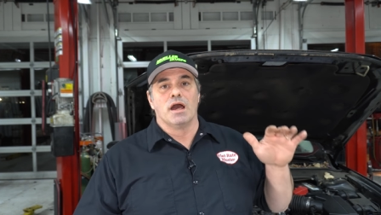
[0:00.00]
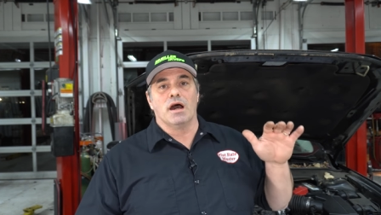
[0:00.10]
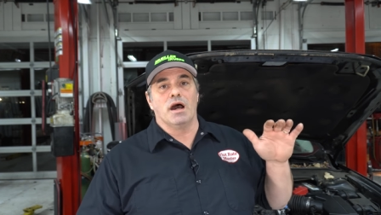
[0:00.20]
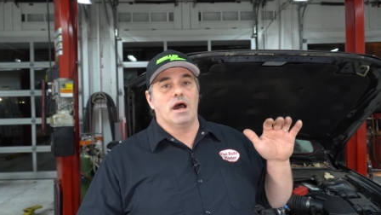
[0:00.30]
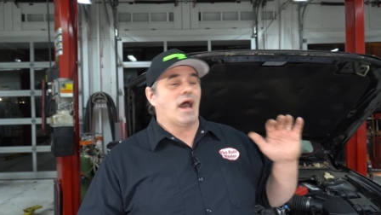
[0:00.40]

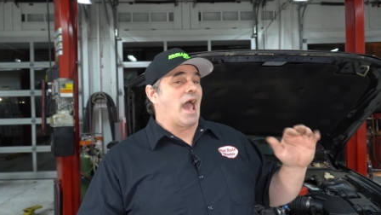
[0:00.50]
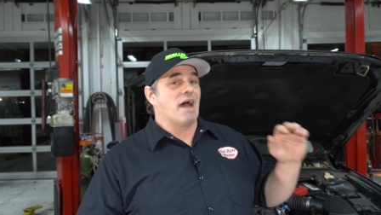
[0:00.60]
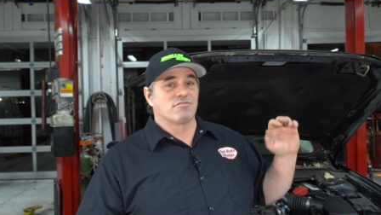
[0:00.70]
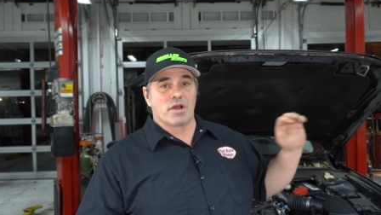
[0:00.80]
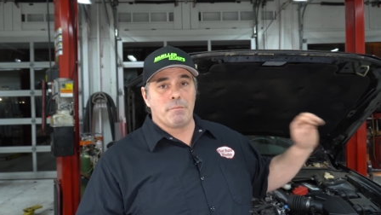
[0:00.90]
Uh,
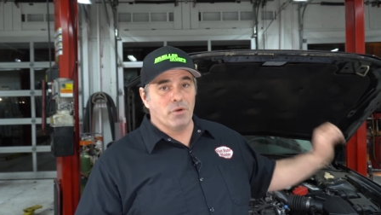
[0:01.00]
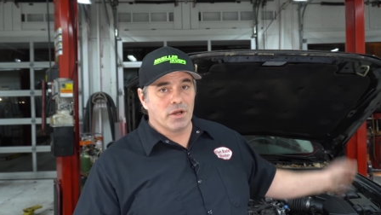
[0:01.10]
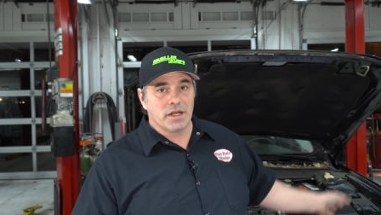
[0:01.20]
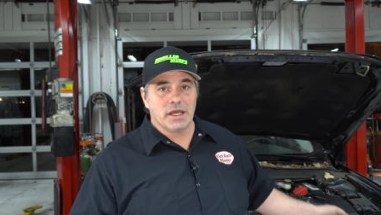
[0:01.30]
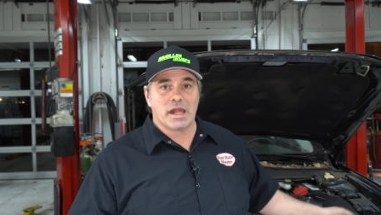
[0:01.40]
after I put
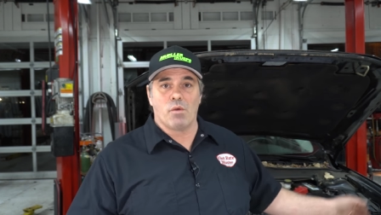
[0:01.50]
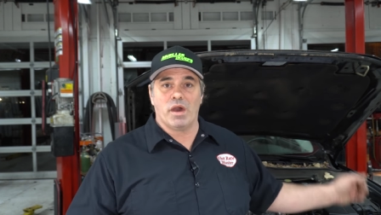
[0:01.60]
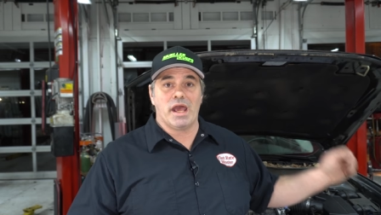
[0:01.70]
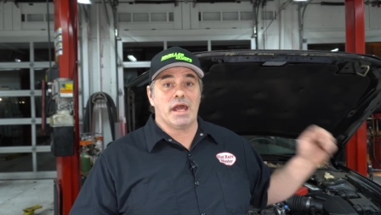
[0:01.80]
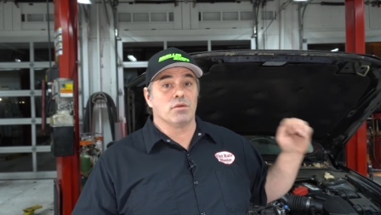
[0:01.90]
it in, I
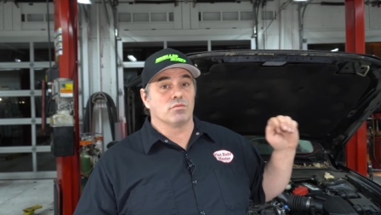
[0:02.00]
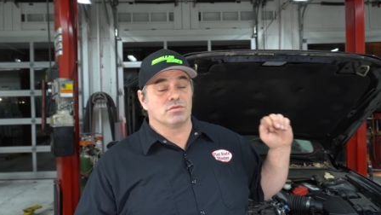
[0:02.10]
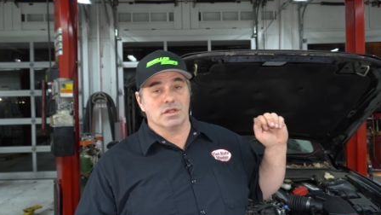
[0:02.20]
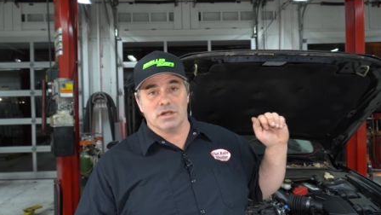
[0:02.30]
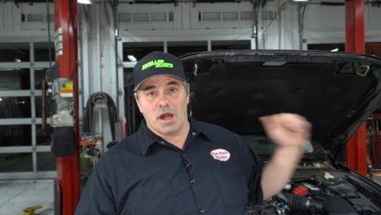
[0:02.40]
went ahead and
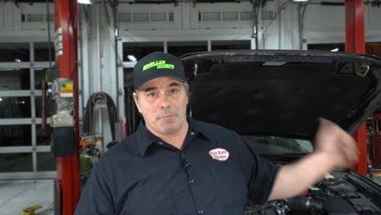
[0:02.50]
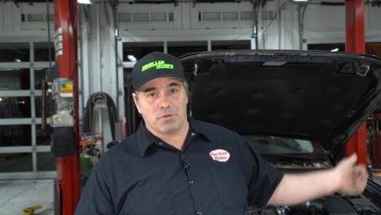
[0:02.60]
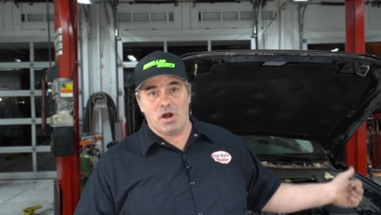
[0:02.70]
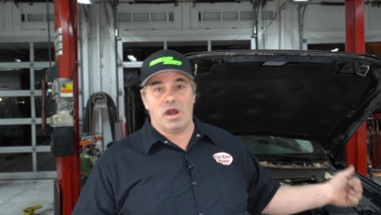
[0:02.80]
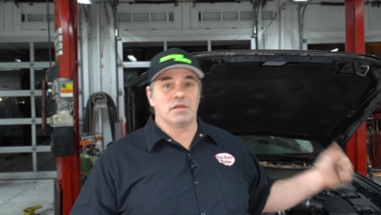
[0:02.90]

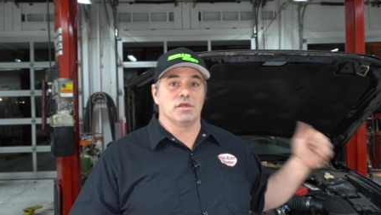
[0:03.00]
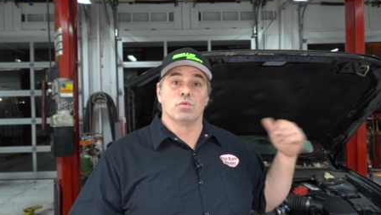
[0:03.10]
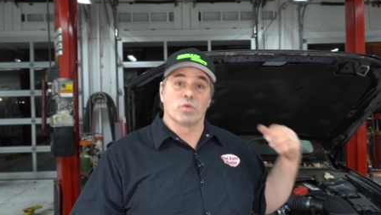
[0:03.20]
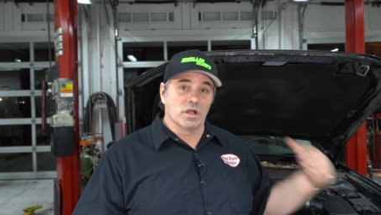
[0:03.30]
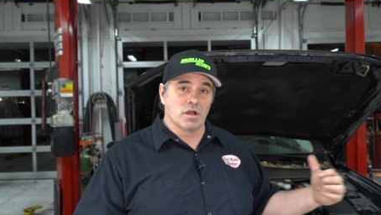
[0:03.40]
unplugged the
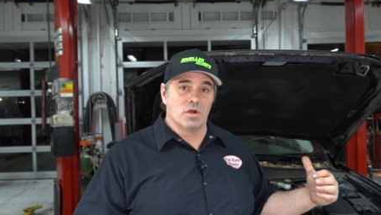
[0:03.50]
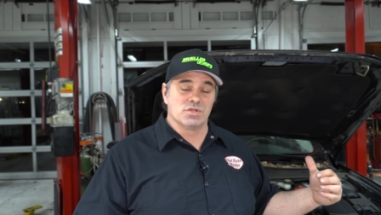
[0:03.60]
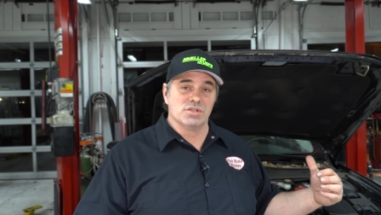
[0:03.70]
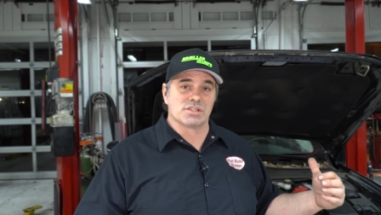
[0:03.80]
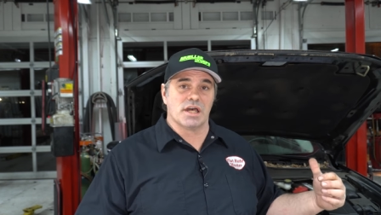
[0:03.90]
rear
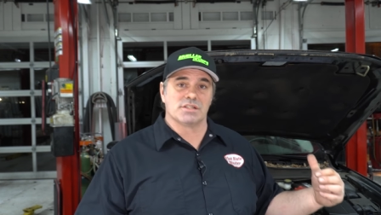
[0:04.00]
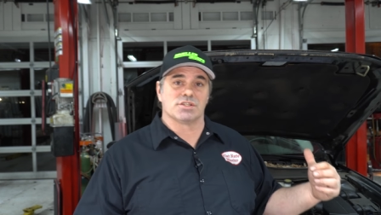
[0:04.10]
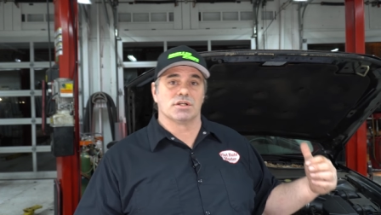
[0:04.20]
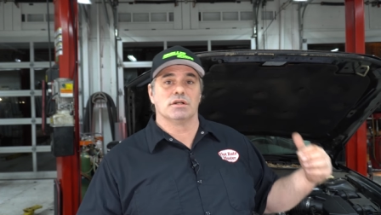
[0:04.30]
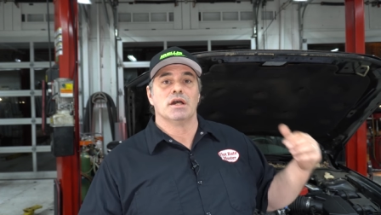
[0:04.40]
O2
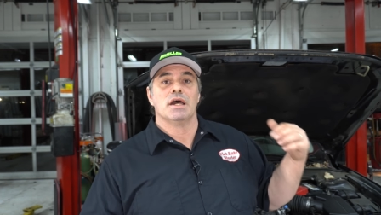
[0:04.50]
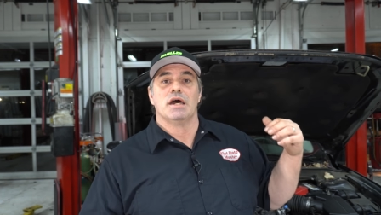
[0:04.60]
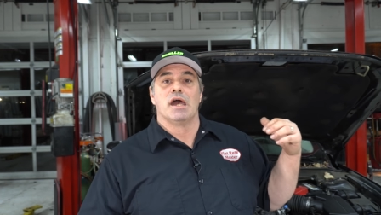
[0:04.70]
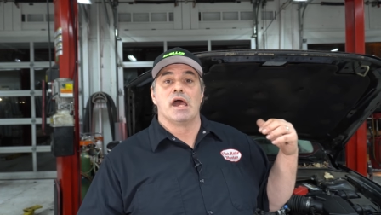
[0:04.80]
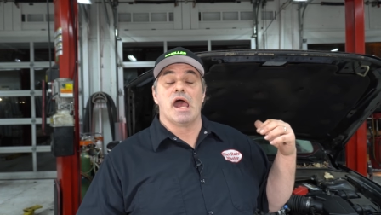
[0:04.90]
sensor
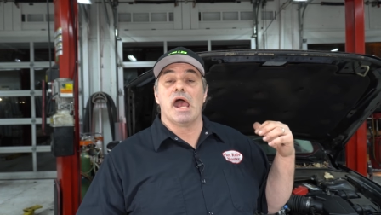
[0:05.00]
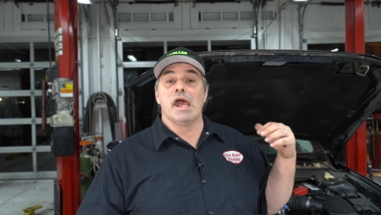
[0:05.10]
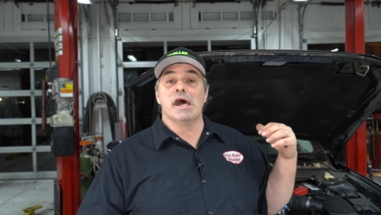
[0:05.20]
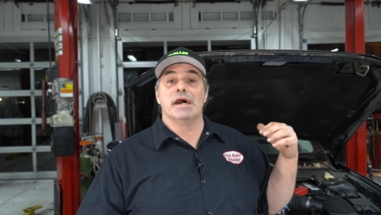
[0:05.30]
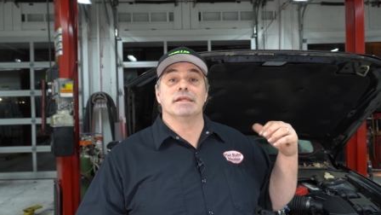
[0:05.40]

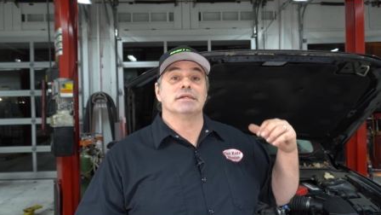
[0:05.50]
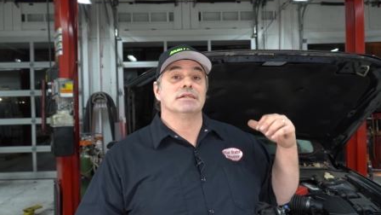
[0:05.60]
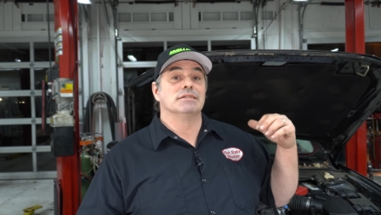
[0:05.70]
and